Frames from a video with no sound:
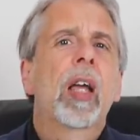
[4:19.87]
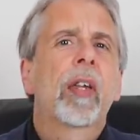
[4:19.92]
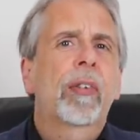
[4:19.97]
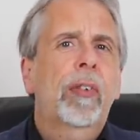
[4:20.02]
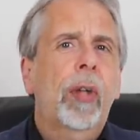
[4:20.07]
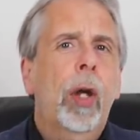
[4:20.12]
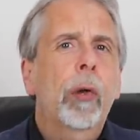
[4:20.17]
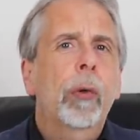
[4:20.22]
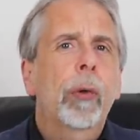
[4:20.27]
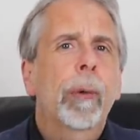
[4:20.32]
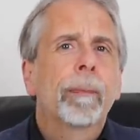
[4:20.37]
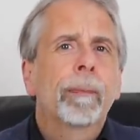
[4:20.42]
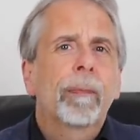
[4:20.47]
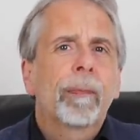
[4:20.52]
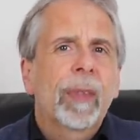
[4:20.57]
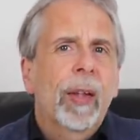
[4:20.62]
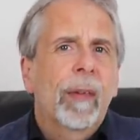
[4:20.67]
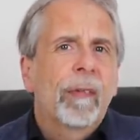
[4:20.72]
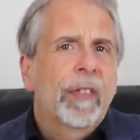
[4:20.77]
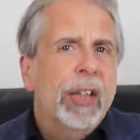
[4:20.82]
So,
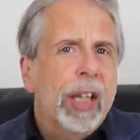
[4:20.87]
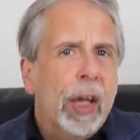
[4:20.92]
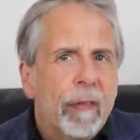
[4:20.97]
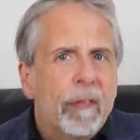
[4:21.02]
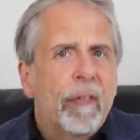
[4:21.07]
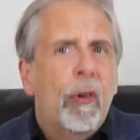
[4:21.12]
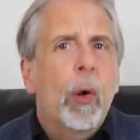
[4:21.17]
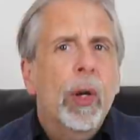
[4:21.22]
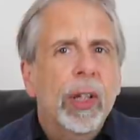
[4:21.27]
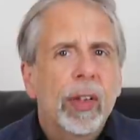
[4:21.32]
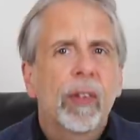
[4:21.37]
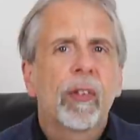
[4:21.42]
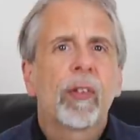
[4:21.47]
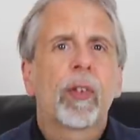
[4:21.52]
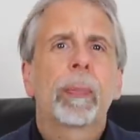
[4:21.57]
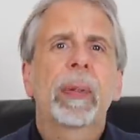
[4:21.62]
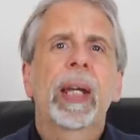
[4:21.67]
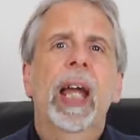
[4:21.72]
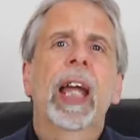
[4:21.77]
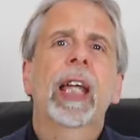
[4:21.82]
the
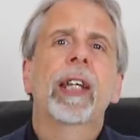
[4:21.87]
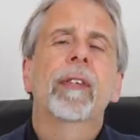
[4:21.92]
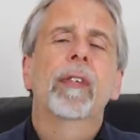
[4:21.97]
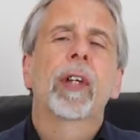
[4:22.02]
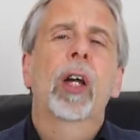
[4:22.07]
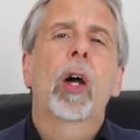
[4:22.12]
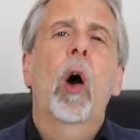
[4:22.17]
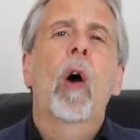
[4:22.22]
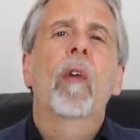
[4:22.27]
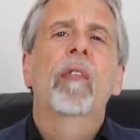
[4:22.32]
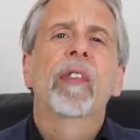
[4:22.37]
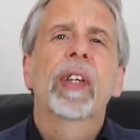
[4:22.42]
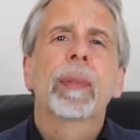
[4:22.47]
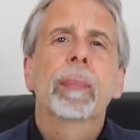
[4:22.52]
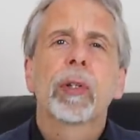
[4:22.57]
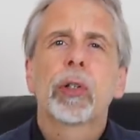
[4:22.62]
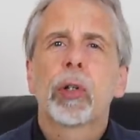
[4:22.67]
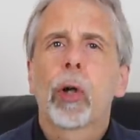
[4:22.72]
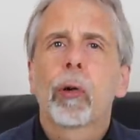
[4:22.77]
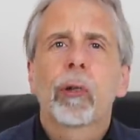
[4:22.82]
avoidance behaviour of the
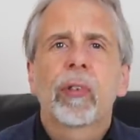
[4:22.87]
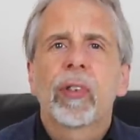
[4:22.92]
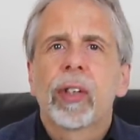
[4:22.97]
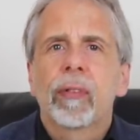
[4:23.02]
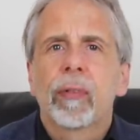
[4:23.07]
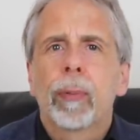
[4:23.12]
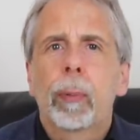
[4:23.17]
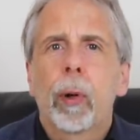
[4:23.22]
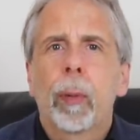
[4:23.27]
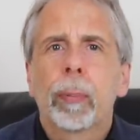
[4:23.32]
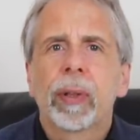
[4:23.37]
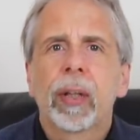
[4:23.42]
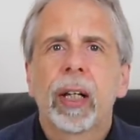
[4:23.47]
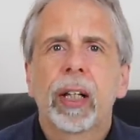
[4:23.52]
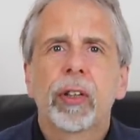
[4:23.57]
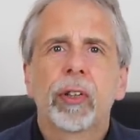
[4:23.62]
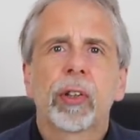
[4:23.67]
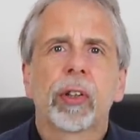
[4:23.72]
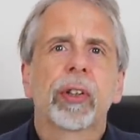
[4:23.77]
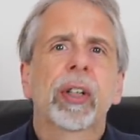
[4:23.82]
majority of the
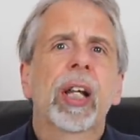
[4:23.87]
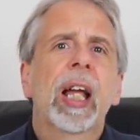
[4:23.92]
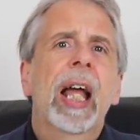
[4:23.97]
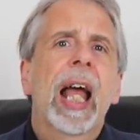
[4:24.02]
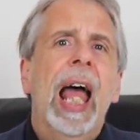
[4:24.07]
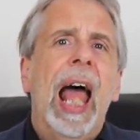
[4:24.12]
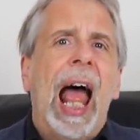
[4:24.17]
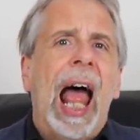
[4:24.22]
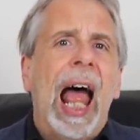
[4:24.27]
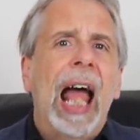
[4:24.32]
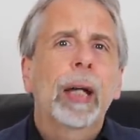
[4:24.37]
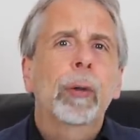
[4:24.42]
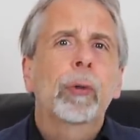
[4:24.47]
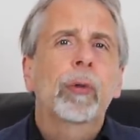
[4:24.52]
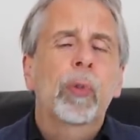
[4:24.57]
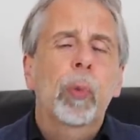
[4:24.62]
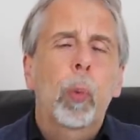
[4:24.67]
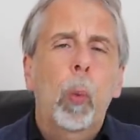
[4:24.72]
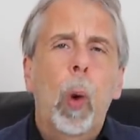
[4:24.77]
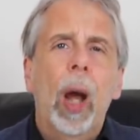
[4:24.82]
population
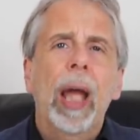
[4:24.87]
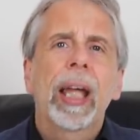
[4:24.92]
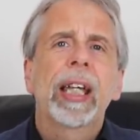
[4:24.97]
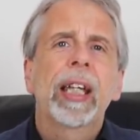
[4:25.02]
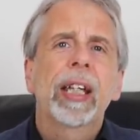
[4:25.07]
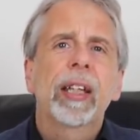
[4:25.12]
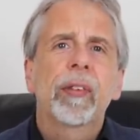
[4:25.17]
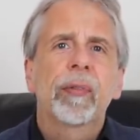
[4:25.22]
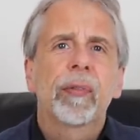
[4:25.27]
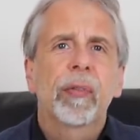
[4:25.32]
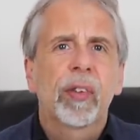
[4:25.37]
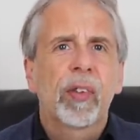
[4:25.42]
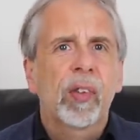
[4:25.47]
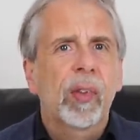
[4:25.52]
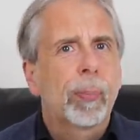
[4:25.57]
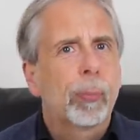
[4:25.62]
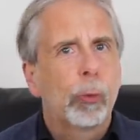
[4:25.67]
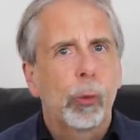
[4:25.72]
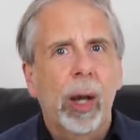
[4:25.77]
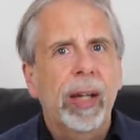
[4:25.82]
outweighed the
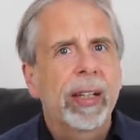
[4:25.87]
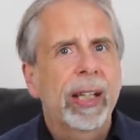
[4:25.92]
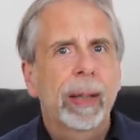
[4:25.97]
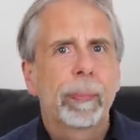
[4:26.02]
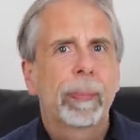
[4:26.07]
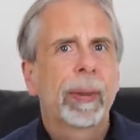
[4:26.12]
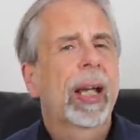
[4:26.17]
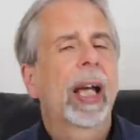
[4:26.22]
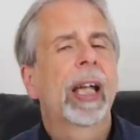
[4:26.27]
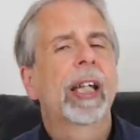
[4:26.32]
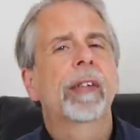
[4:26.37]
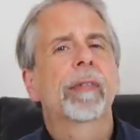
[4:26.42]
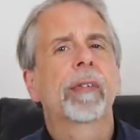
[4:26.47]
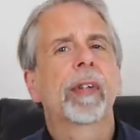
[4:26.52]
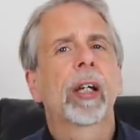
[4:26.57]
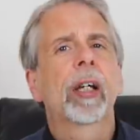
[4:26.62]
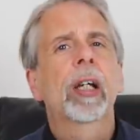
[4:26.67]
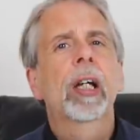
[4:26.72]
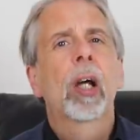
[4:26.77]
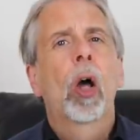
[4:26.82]
spreading
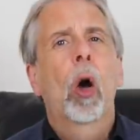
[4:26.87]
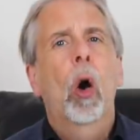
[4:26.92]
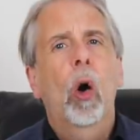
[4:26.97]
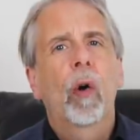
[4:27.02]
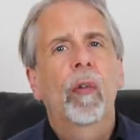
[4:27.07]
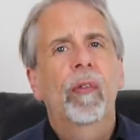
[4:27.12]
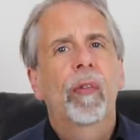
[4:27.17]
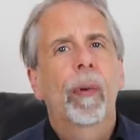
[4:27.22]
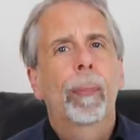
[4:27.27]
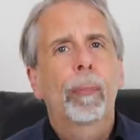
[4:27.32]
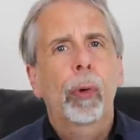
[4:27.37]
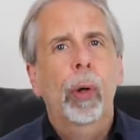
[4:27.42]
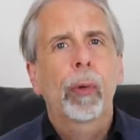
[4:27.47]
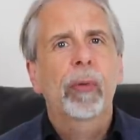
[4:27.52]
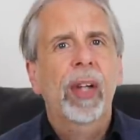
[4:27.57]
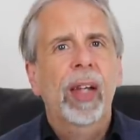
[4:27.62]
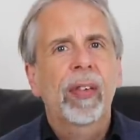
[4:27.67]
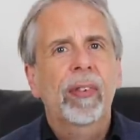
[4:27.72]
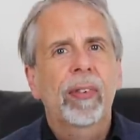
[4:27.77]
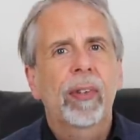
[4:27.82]
behaviour of the
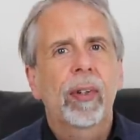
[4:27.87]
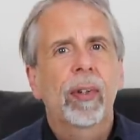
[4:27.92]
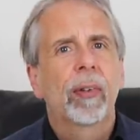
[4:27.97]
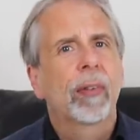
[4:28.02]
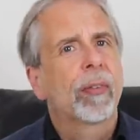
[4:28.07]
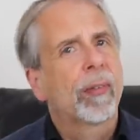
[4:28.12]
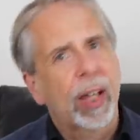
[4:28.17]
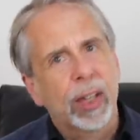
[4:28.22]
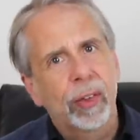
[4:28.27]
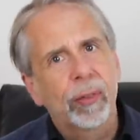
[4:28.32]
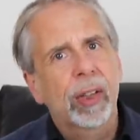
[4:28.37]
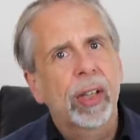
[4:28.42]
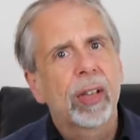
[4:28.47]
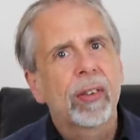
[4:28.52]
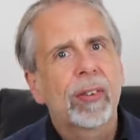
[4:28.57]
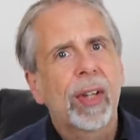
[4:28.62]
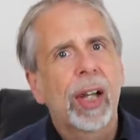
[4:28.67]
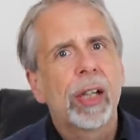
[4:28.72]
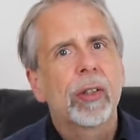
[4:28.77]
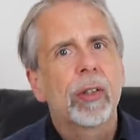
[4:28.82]
protesters. That's the
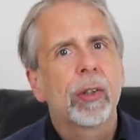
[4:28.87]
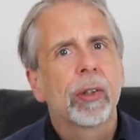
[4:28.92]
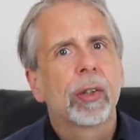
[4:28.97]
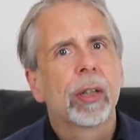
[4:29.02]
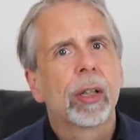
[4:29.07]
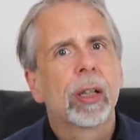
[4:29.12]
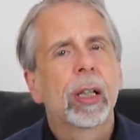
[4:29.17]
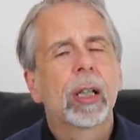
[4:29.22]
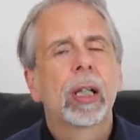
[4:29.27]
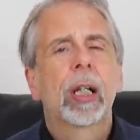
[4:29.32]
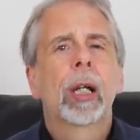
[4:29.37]
contention.